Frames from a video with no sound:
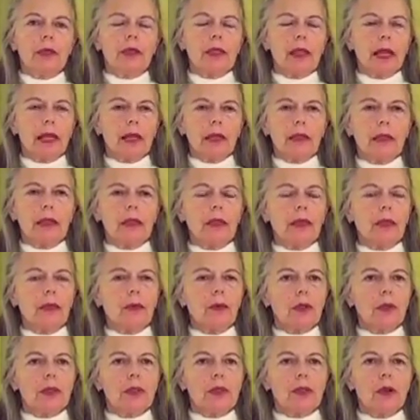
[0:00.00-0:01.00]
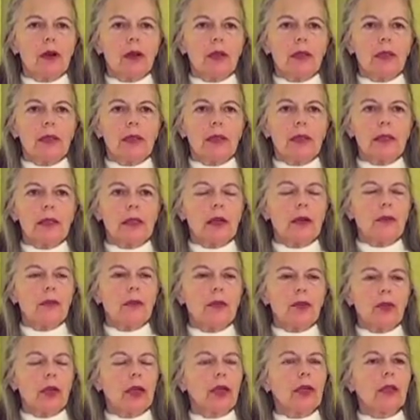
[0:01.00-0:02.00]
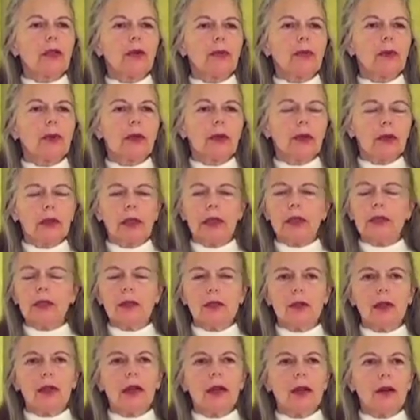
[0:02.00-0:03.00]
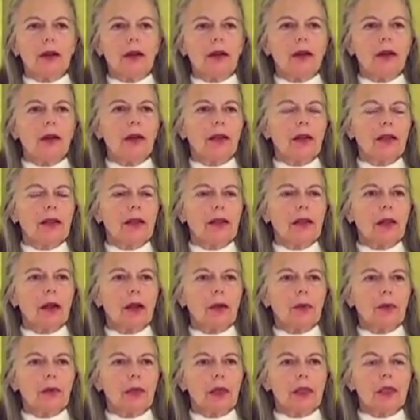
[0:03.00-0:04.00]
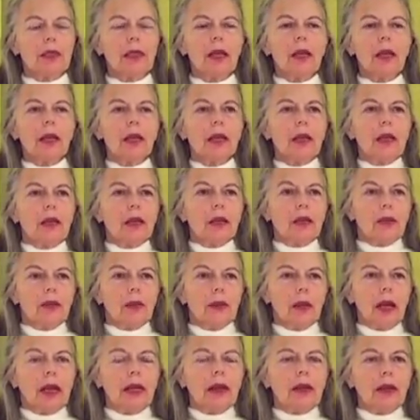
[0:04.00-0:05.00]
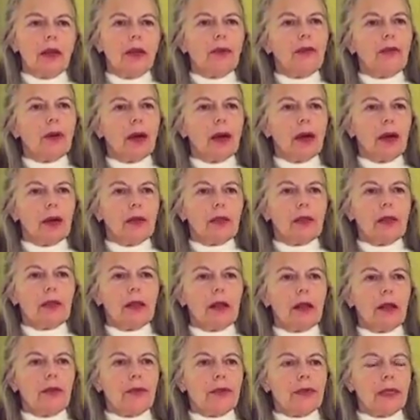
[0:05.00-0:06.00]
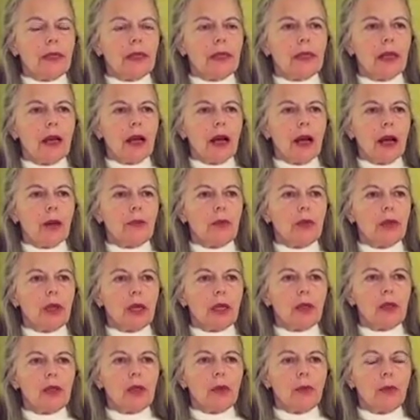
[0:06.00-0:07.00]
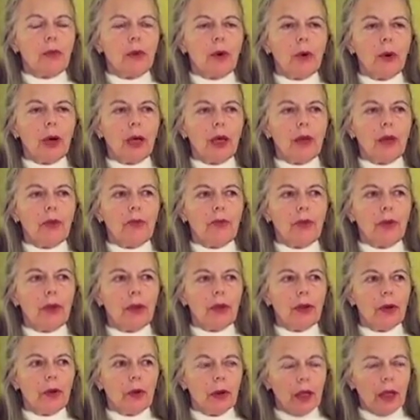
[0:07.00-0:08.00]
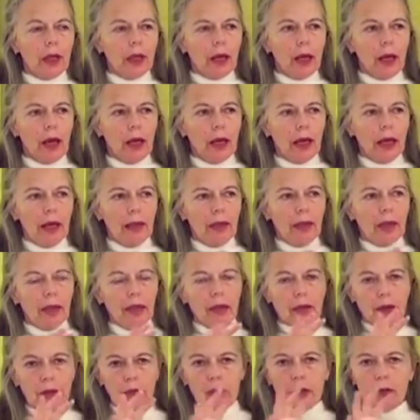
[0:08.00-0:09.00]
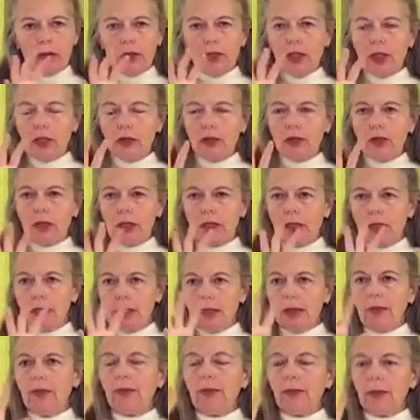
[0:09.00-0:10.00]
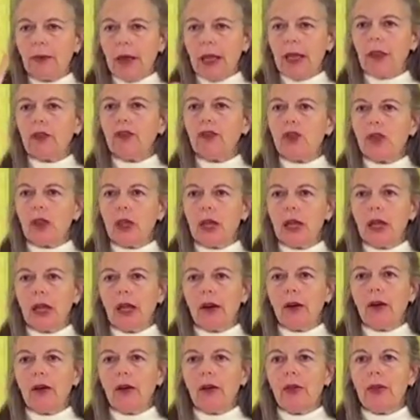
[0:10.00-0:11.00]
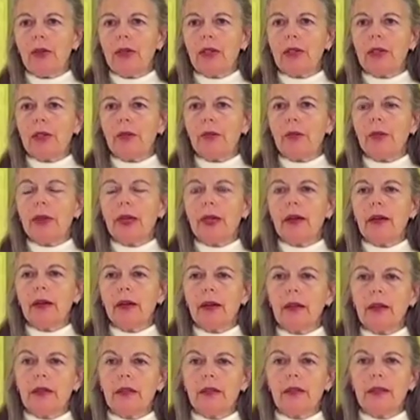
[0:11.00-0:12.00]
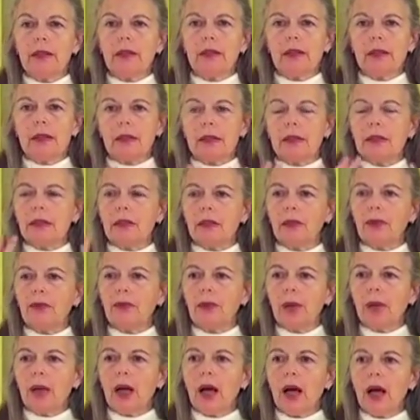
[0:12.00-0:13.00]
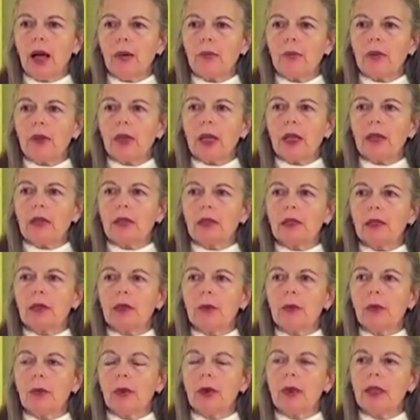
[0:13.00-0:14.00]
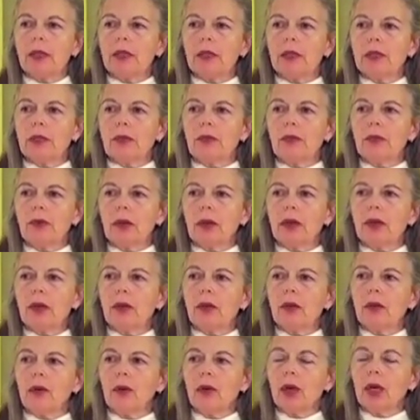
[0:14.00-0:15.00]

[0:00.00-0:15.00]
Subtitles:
Technically what's called a subject, but let's look at it all as objects. Identify ourselves as an object or point of view, and then learn to just differentiate all these appearances as different objects or points of view.